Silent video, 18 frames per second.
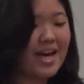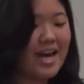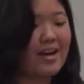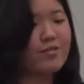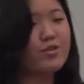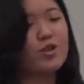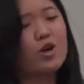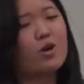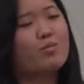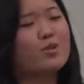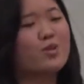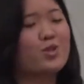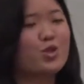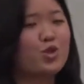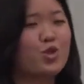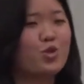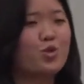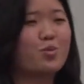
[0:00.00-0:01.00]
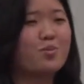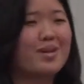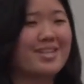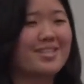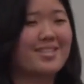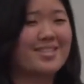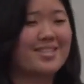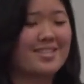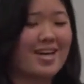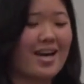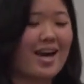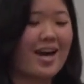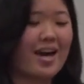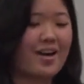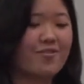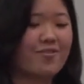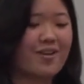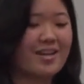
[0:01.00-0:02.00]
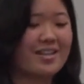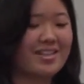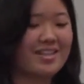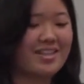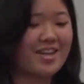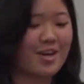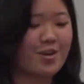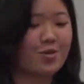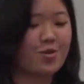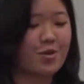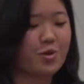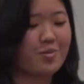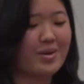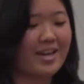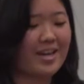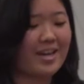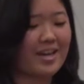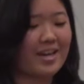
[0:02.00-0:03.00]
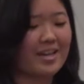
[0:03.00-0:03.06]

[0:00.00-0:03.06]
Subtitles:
After almost 2 months, I finally got a roommate,